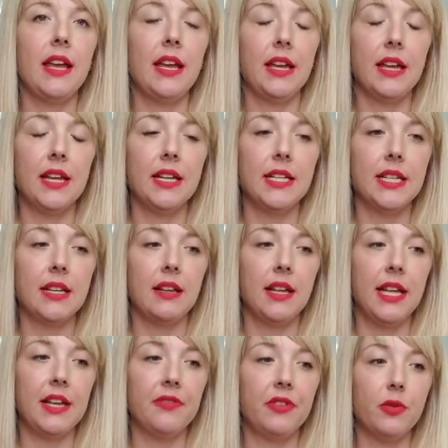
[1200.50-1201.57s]
And
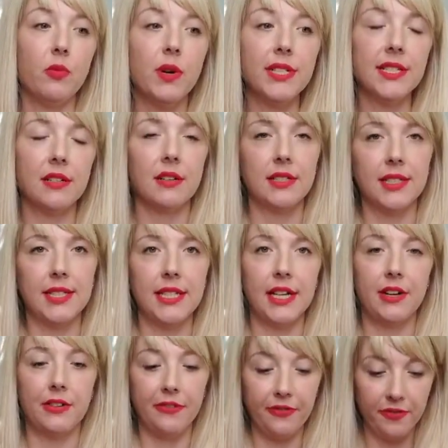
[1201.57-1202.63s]
if it wasn't on
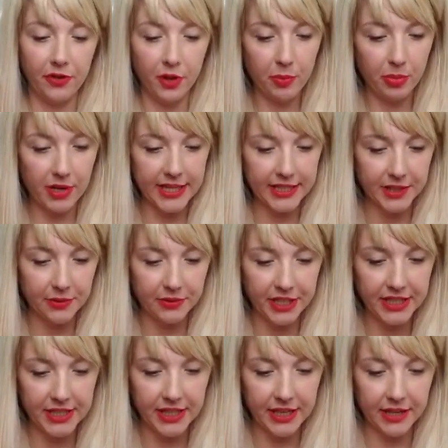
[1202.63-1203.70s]
sale, full price
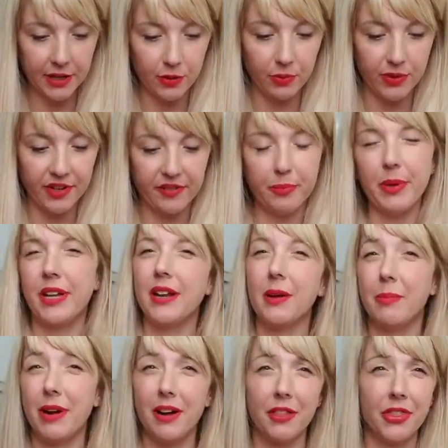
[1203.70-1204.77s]
retail would have
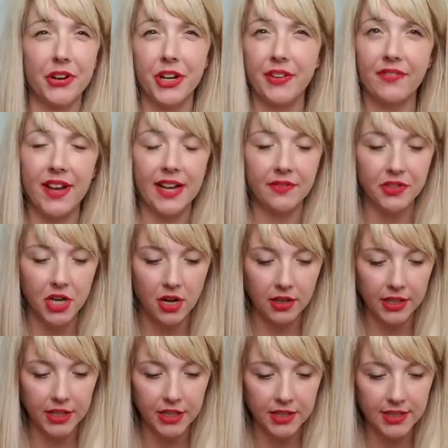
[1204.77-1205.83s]
been about
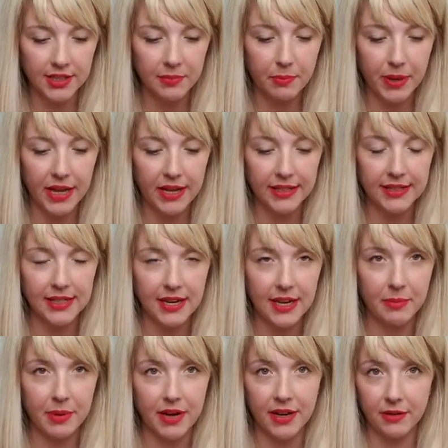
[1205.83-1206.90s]
$35, but
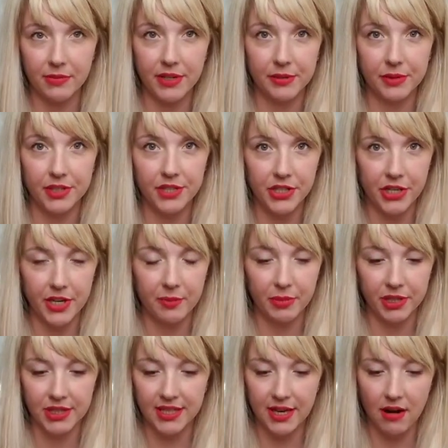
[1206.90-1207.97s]
I bought it when it was
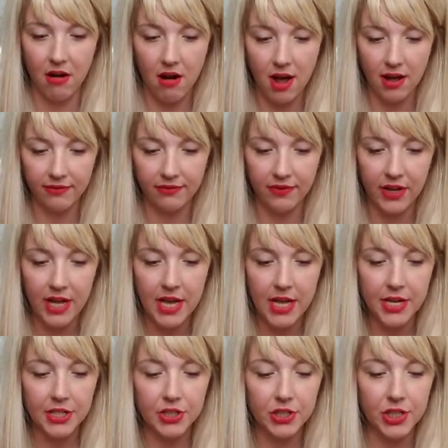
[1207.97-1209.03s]
30% off.
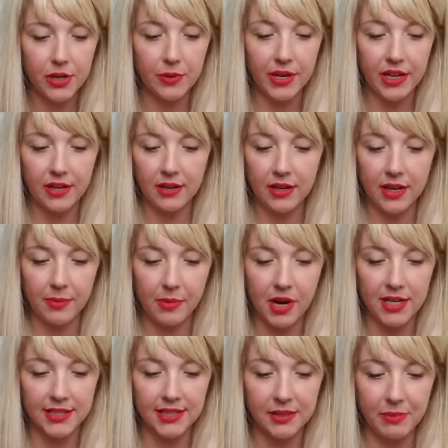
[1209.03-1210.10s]
So it ended up
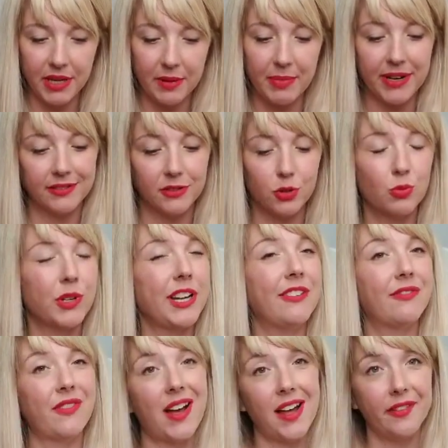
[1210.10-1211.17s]
costing me about
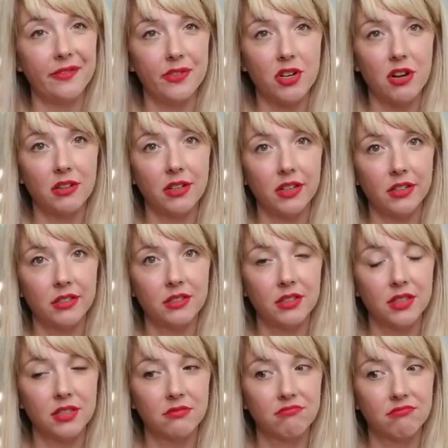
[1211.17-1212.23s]

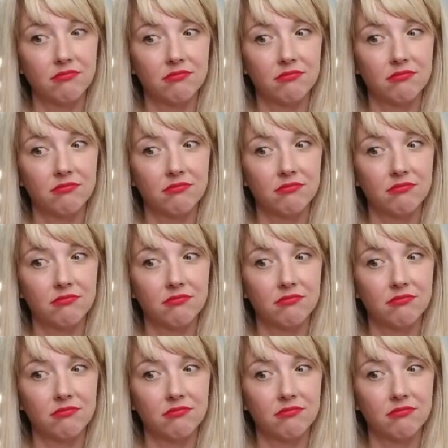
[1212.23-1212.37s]
$25.